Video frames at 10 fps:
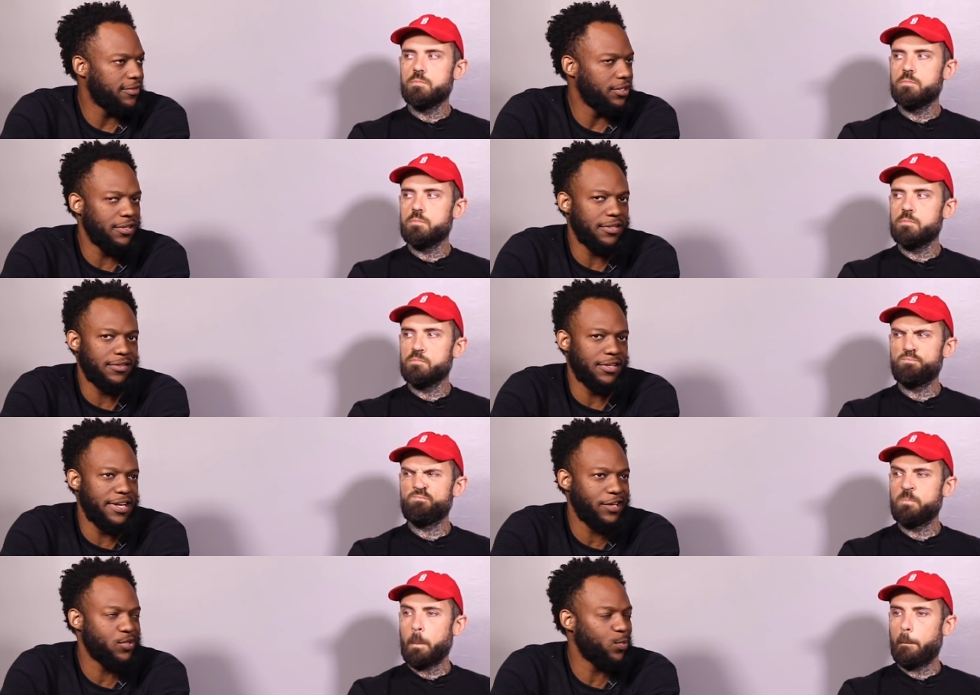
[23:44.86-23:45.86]
Speaker 1: the
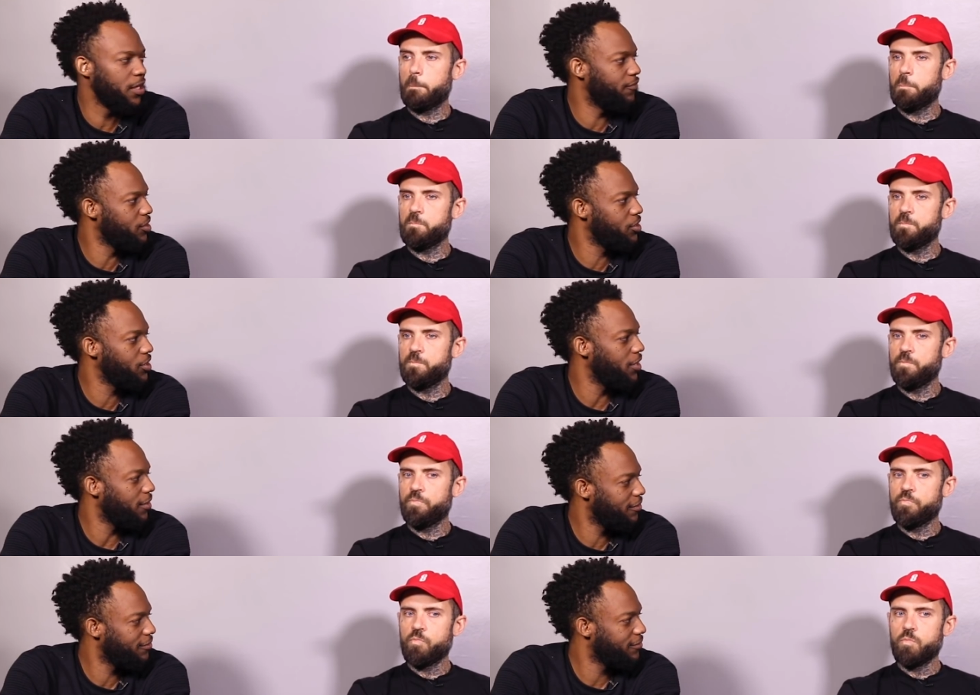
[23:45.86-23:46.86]
next wave of
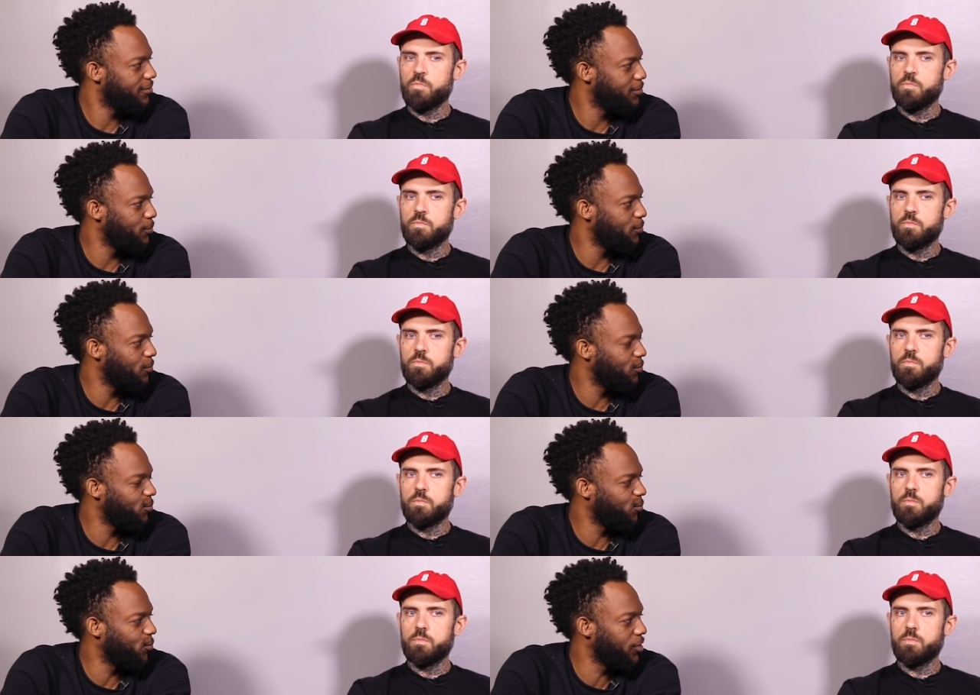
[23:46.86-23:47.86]
shit,
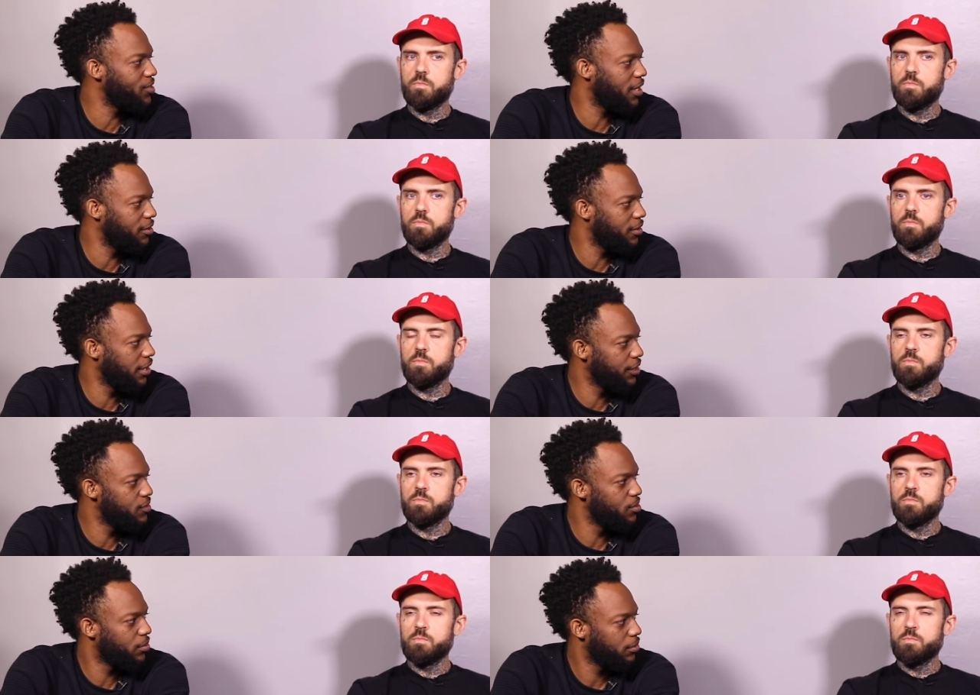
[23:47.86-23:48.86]
what does that look
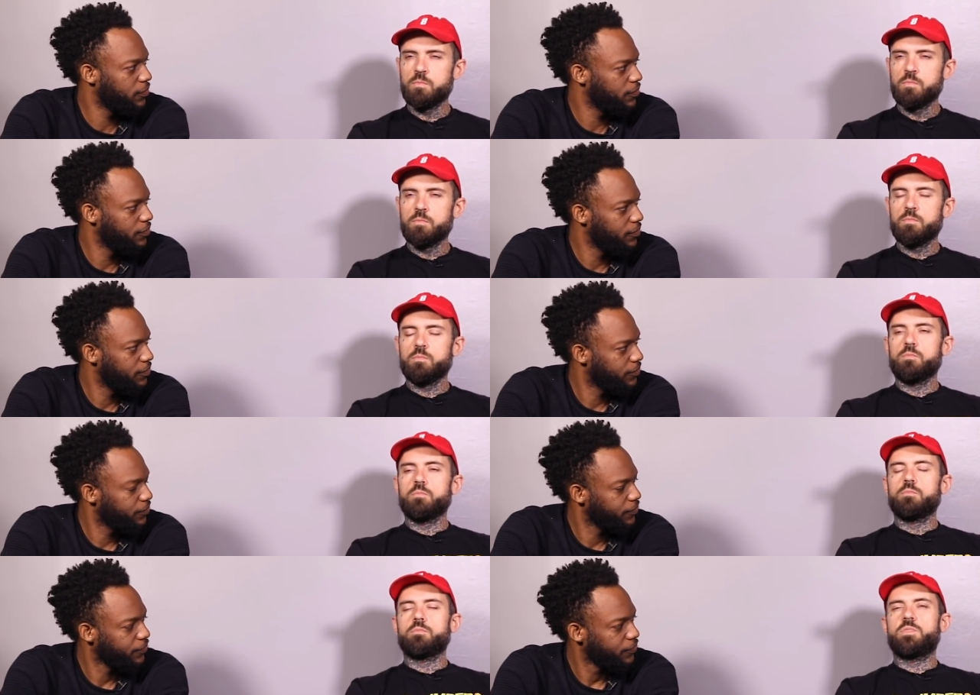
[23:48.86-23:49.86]
like to you?
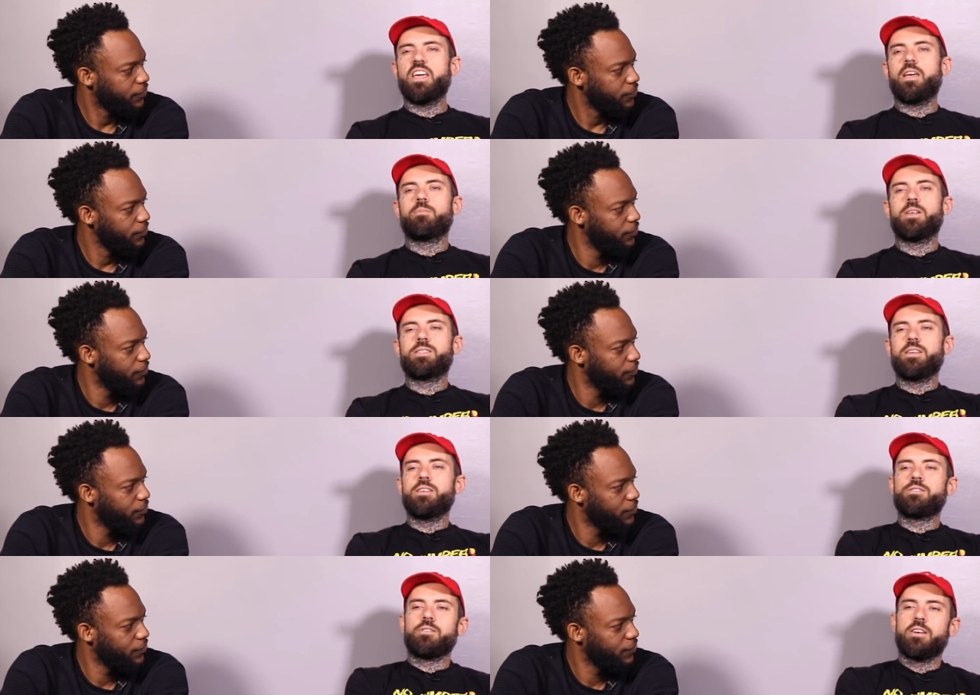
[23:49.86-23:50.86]
Speaker 2: Damn, that's
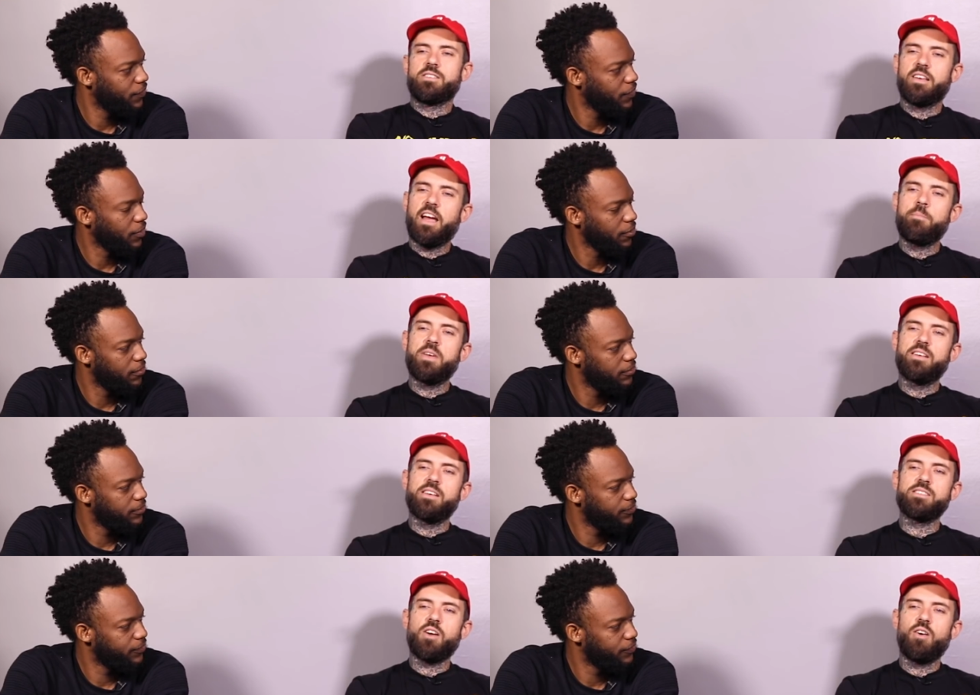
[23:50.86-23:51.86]
interesting. I
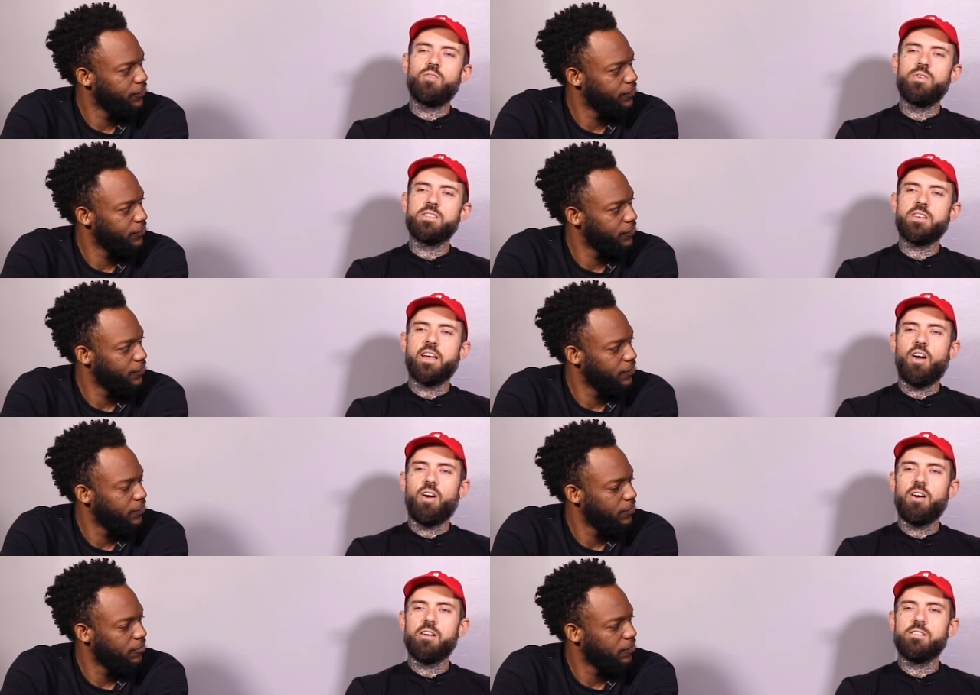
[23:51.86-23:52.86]
mean, it's always like
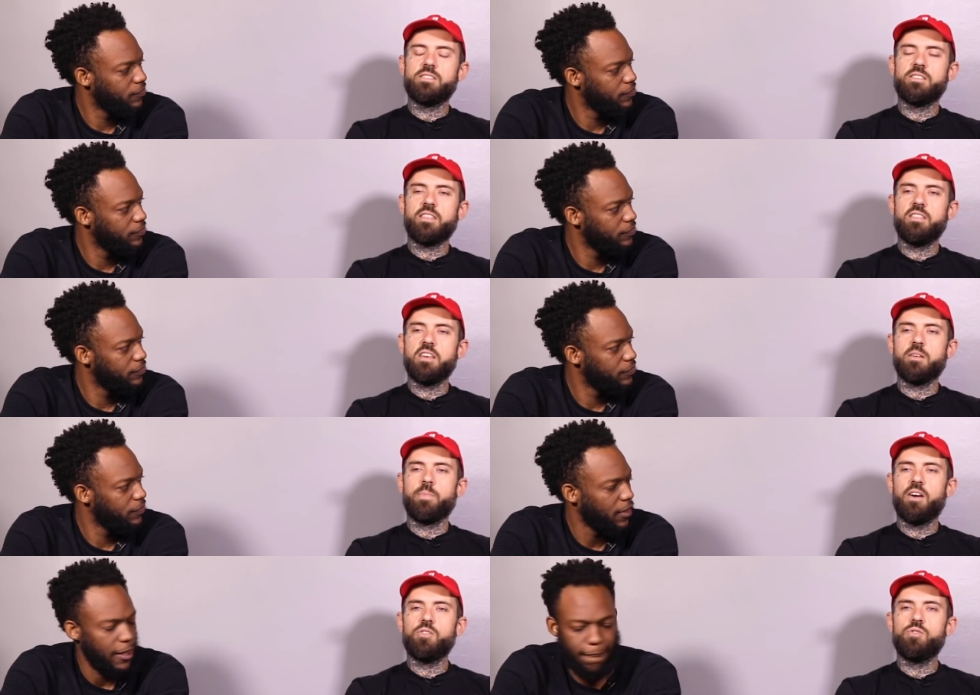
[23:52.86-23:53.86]
hard to think
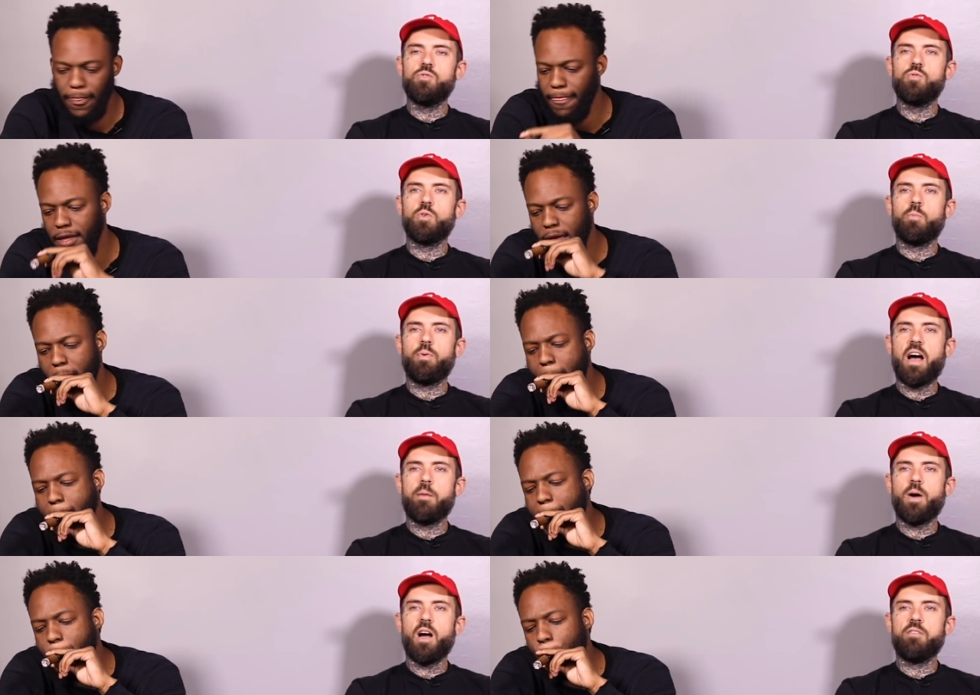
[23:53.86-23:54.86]
about who will
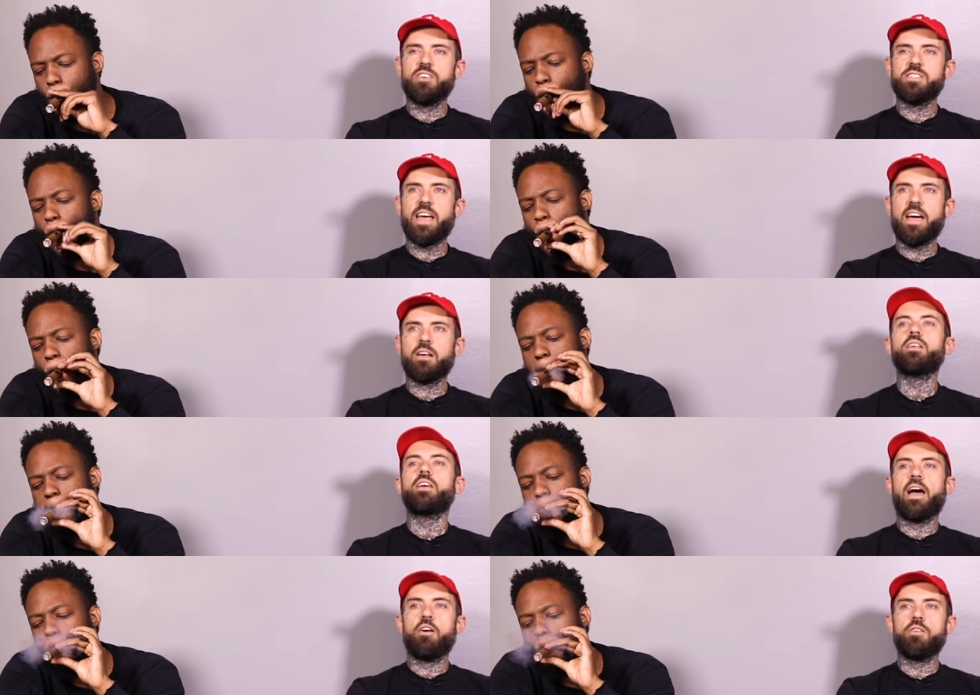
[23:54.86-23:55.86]
pop off exactly